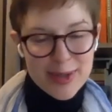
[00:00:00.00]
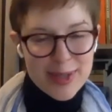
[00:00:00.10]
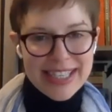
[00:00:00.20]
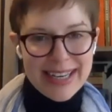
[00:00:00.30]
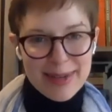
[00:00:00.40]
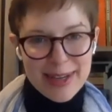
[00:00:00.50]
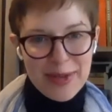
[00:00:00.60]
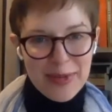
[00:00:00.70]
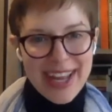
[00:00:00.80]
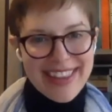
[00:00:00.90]
who seemed,
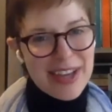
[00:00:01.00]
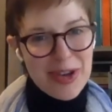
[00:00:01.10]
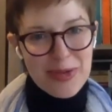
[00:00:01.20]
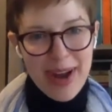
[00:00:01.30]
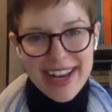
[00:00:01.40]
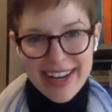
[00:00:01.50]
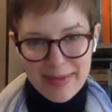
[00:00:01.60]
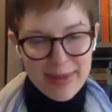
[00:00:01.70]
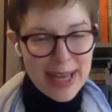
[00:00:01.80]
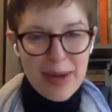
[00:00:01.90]
in the way that you write
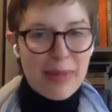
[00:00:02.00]
him,